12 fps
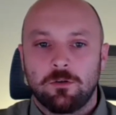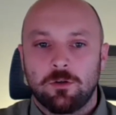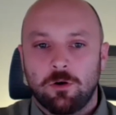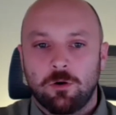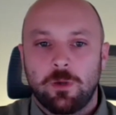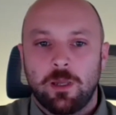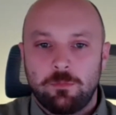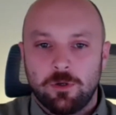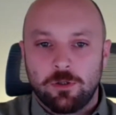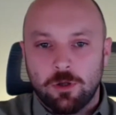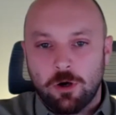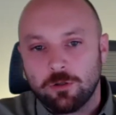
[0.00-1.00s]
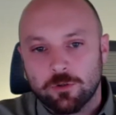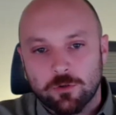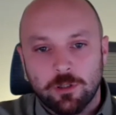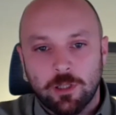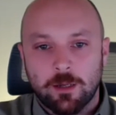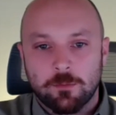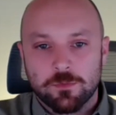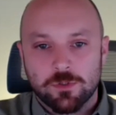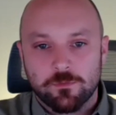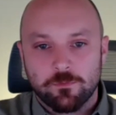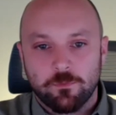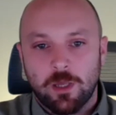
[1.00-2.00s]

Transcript: you know, maybe a dollar collapse.